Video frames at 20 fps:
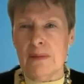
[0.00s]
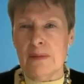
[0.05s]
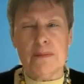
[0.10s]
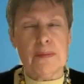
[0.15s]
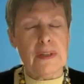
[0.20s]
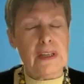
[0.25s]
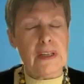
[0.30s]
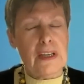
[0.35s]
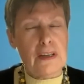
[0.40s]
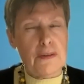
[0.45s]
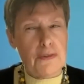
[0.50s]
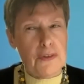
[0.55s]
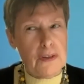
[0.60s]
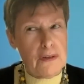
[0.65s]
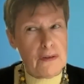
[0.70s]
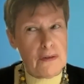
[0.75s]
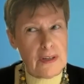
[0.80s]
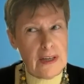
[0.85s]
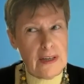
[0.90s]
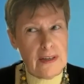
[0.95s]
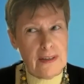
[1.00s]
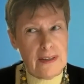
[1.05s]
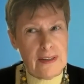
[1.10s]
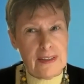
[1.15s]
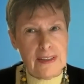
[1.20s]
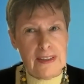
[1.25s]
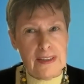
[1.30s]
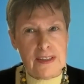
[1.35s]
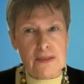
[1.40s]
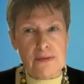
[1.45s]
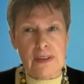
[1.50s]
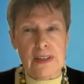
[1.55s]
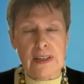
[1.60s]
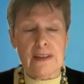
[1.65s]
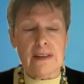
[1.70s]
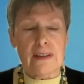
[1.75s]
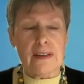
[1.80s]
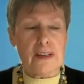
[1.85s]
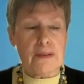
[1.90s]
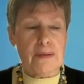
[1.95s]
But if you look at it, it's really
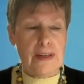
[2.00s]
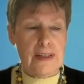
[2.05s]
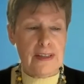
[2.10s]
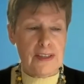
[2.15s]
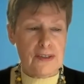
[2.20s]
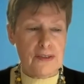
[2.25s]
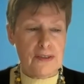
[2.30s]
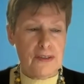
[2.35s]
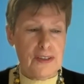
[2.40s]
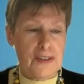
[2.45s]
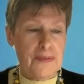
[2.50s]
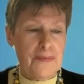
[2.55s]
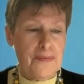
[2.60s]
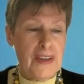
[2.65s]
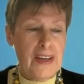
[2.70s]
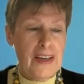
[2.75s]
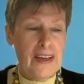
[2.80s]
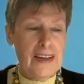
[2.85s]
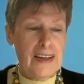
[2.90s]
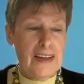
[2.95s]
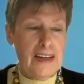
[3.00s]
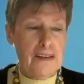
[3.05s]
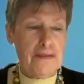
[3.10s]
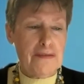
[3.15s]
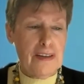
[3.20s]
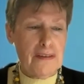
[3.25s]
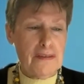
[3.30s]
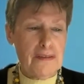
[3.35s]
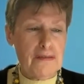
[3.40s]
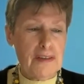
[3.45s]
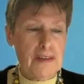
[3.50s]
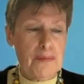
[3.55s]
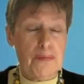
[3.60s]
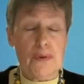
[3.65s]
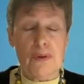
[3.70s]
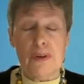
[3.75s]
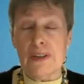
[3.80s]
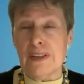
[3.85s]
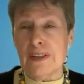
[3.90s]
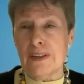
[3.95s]
not quite as good. And I found a
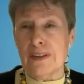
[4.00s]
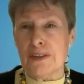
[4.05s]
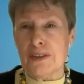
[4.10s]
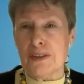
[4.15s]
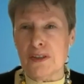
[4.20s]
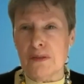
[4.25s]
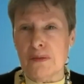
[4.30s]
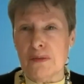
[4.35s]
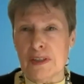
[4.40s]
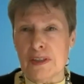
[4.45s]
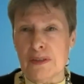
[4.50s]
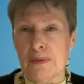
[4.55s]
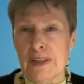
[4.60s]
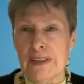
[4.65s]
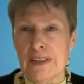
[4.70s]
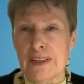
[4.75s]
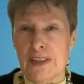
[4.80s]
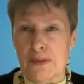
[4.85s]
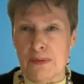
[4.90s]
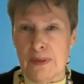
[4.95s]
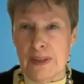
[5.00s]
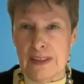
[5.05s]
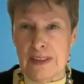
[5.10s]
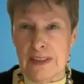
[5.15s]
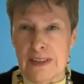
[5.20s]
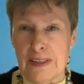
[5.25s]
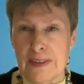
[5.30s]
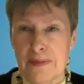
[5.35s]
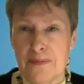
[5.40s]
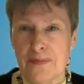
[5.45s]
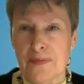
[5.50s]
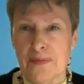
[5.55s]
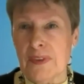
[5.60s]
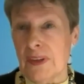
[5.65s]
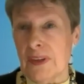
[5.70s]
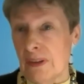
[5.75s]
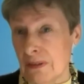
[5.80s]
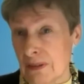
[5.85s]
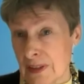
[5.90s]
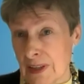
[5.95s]
report in October 2020.
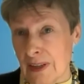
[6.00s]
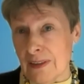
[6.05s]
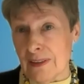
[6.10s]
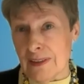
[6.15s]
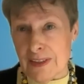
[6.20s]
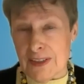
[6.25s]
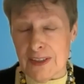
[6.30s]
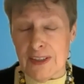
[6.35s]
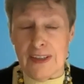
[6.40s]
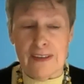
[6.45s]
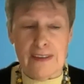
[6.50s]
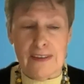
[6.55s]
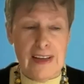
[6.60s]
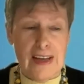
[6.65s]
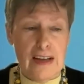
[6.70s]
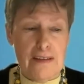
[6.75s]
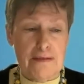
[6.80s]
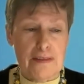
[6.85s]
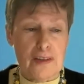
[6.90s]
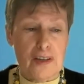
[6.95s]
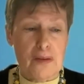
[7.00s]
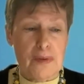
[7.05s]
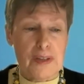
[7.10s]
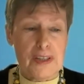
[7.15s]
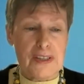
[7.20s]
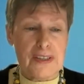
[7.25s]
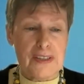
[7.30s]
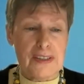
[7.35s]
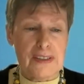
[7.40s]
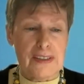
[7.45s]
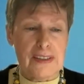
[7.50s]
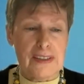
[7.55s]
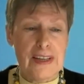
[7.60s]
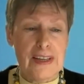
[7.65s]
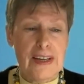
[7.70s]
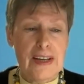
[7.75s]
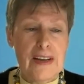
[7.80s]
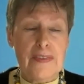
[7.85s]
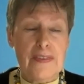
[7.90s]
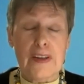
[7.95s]
Now, again, it's a year and a half ago, but still,
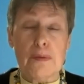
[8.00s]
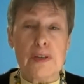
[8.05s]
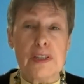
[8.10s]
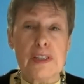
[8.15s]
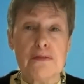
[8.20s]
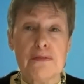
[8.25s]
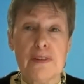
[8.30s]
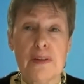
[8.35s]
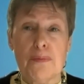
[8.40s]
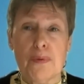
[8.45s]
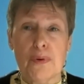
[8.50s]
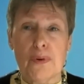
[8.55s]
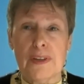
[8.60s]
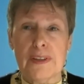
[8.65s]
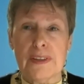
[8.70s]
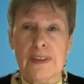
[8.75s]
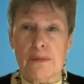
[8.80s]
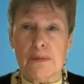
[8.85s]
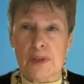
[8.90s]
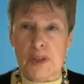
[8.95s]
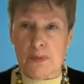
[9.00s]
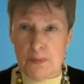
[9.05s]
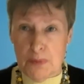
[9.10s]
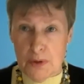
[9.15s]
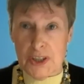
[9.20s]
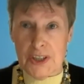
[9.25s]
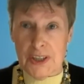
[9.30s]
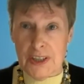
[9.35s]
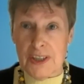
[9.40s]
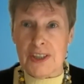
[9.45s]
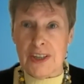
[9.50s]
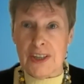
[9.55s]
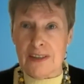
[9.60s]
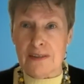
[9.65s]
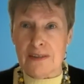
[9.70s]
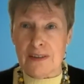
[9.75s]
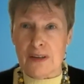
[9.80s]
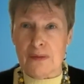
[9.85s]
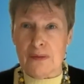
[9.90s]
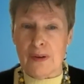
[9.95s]
there was a report that was pushing
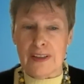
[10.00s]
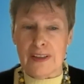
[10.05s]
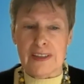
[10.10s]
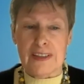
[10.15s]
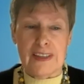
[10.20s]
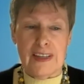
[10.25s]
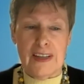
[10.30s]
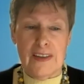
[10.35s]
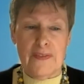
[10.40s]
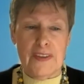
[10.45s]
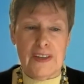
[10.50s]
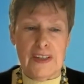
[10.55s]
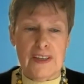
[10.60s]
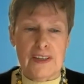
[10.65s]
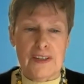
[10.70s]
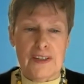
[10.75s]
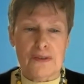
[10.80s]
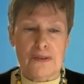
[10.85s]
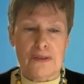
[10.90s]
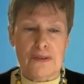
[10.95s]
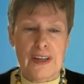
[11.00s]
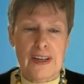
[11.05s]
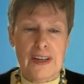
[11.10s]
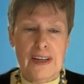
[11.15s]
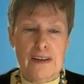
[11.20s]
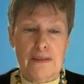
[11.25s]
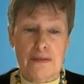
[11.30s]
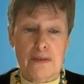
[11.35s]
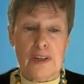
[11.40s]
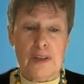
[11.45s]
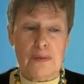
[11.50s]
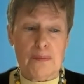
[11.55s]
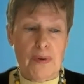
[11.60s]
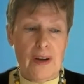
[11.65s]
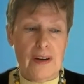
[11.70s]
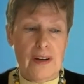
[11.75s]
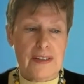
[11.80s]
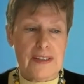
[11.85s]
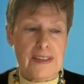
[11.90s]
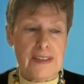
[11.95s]
gender equality in the EU foreign
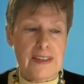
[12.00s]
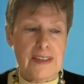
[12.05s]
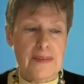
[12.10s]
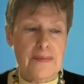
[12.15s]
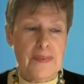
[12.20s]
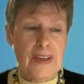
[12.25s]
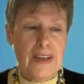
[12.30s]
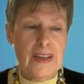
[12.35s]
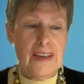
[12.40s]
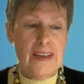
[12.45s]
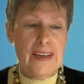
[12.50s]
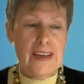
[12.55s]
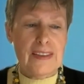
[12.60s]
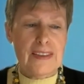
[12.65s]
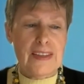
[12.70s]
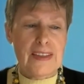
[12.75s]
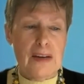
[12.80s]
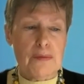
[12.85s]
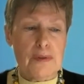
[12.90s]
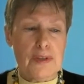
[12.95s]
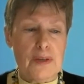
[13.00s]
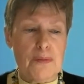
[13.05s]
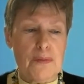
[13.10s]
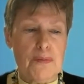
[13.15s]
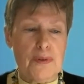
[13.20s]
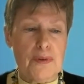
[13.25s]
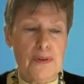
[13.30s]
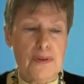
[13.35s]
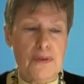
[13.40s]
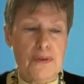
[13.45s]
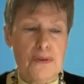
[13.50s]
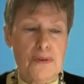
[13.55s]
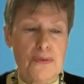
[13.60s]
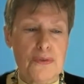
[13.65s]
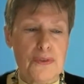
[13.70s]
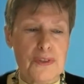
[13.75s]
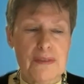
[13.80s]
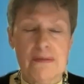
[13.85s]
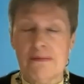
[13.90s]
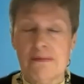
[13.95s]
policy. And that was
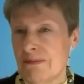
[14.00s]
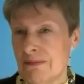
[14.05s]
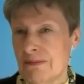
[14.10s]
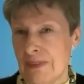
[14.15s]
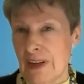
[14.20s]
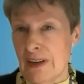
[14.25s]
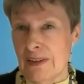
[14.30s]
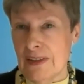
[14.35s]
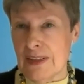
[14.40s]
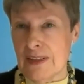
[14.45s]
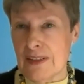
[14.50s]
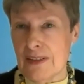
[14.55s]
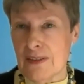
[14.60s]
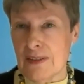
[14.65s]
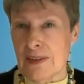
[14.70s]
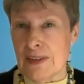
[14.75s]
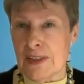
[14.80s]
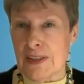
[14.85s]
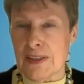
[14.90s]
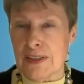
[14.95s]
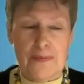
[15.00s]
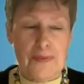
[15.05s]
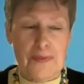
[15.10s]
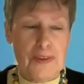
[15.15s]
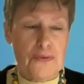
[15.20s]
approved. Now, listen to this.